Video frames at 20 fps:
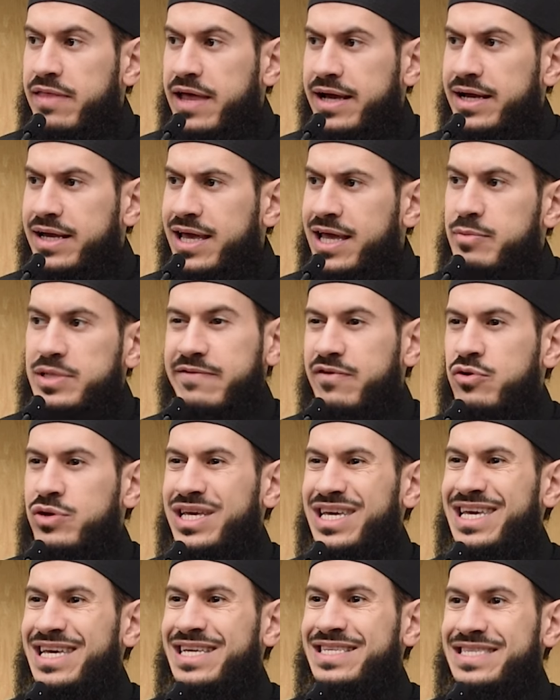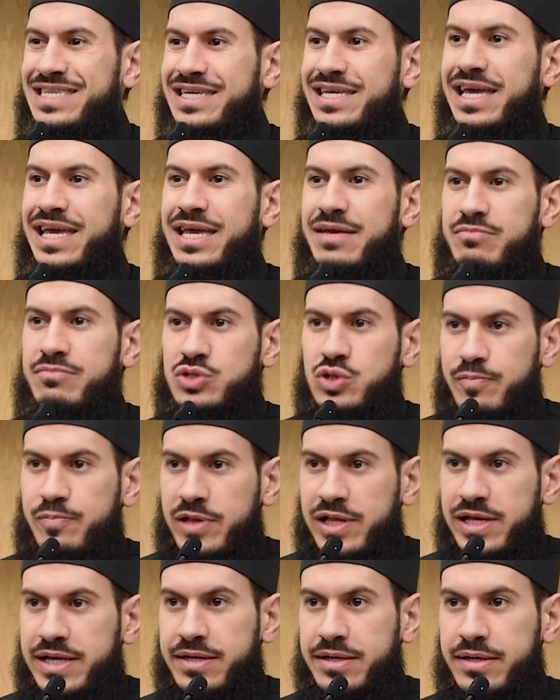it's a very easy game to play.
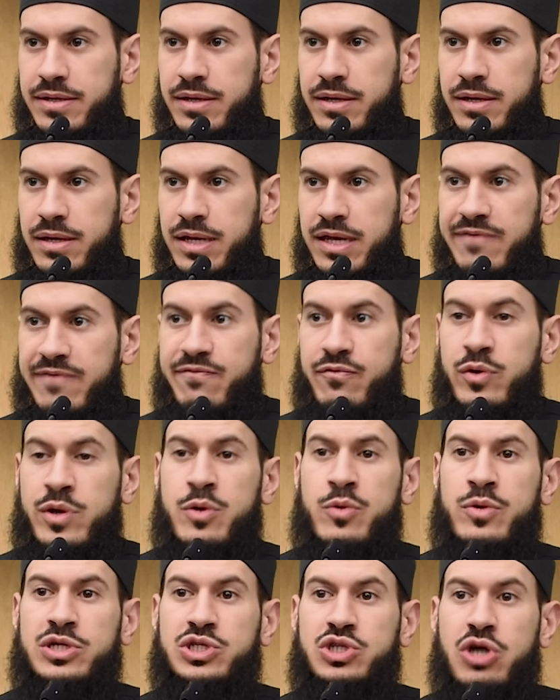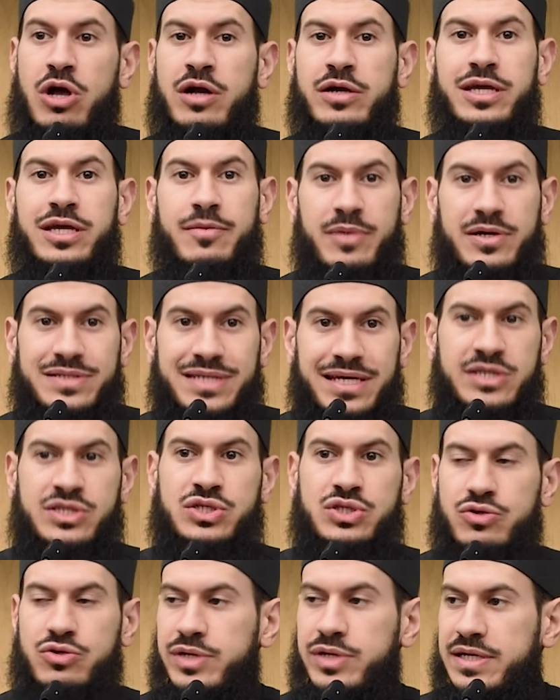If we were talking about history
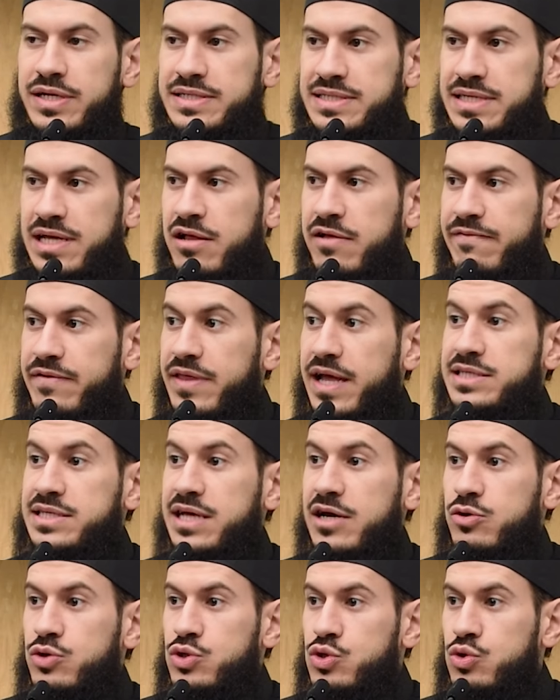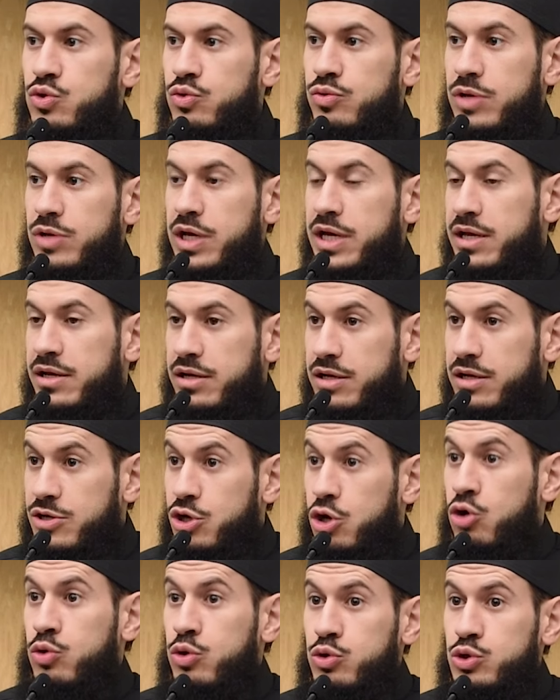itself, and that's how you know
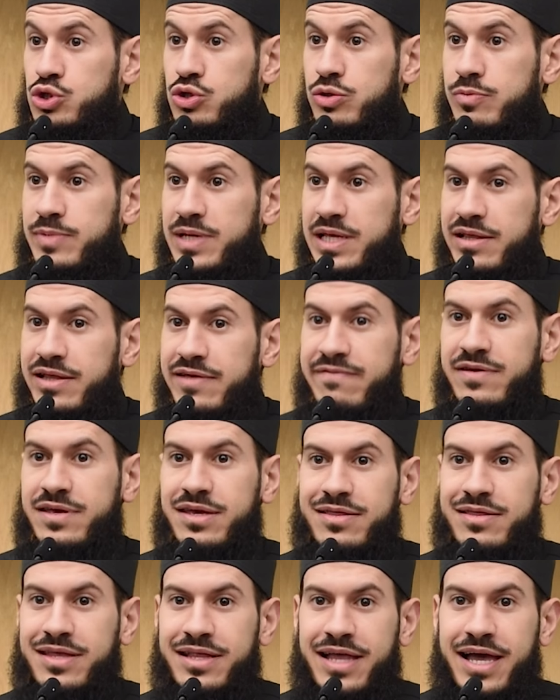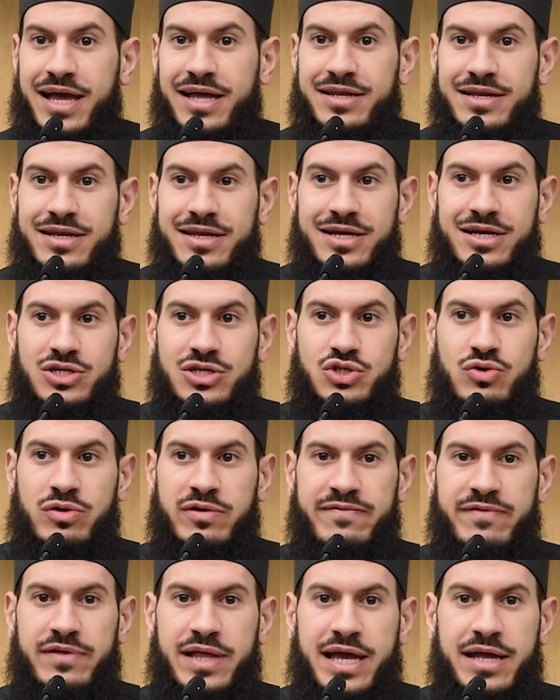who should be living in the land and in control of the
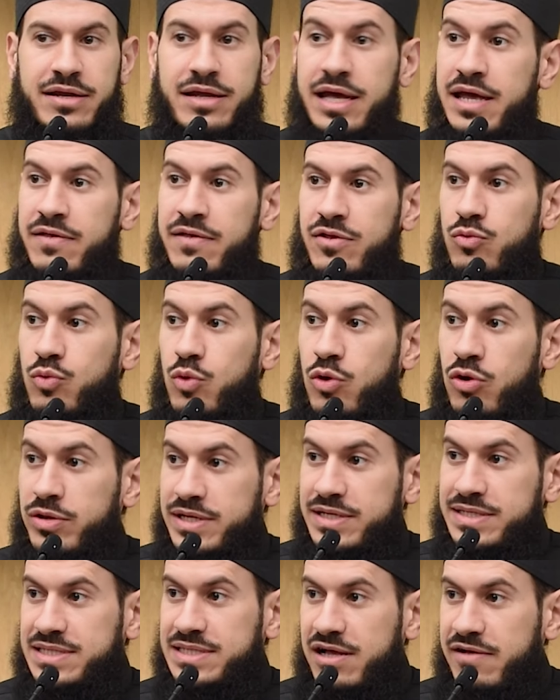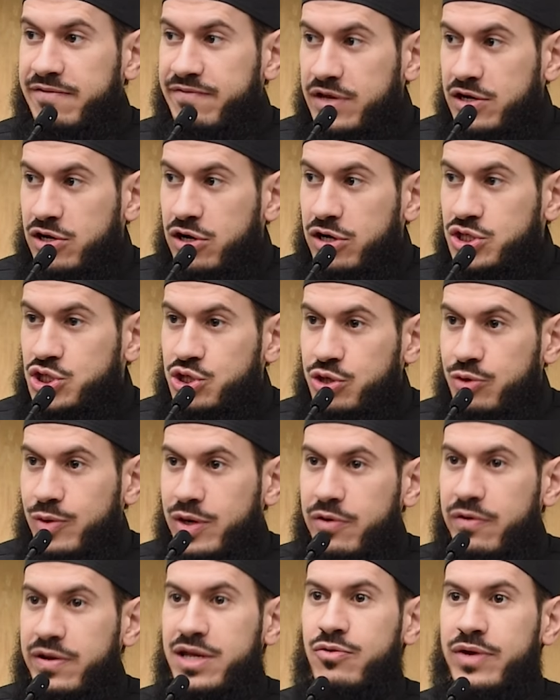land, the world itself, the country we're in
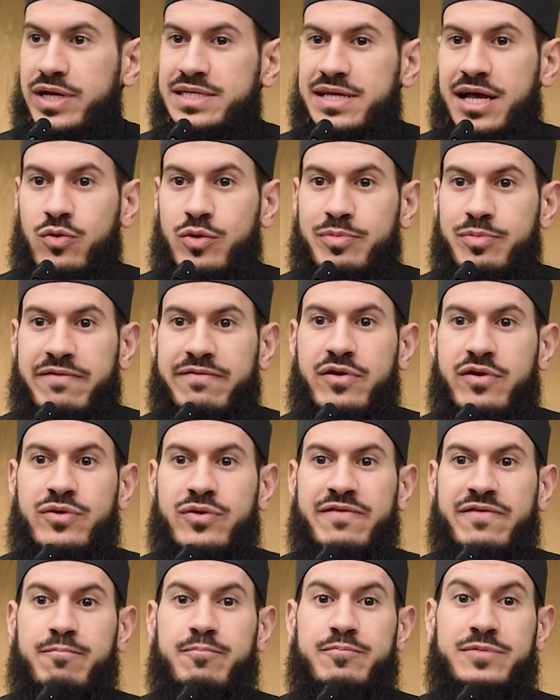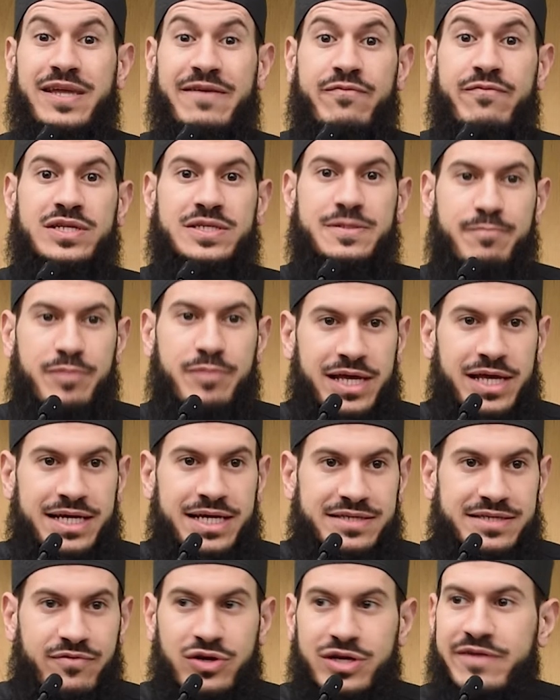right now, would be a very different place, a very
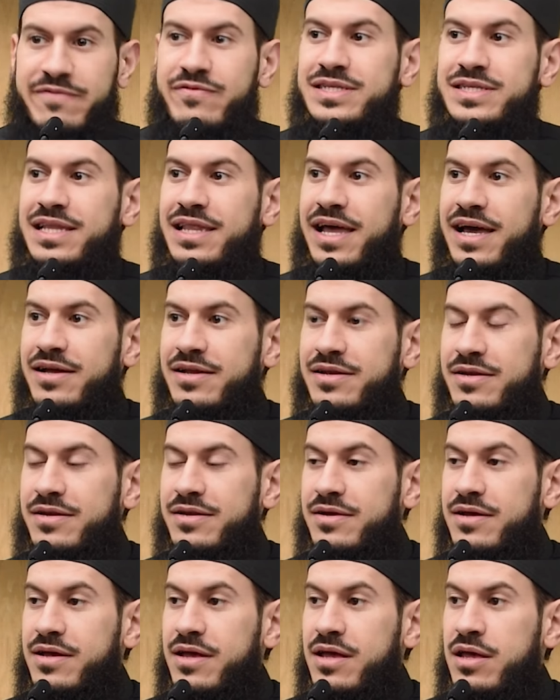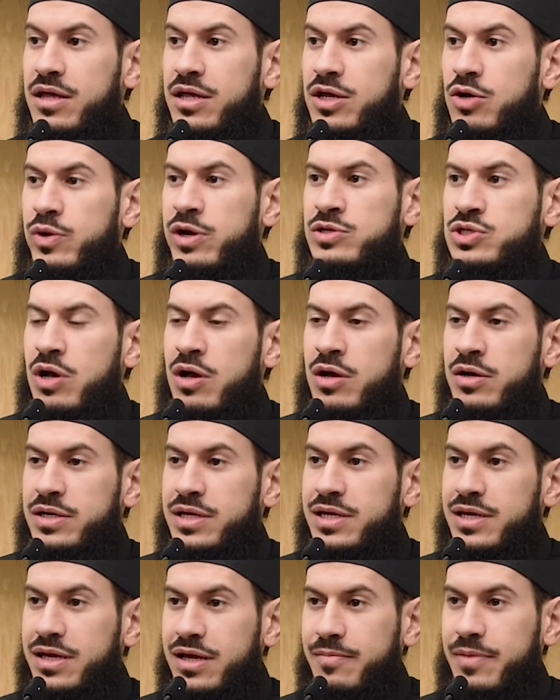different land. We are talking
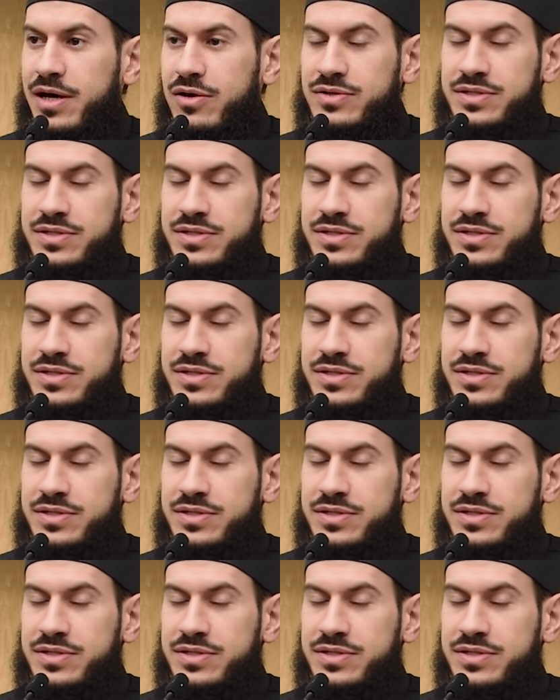about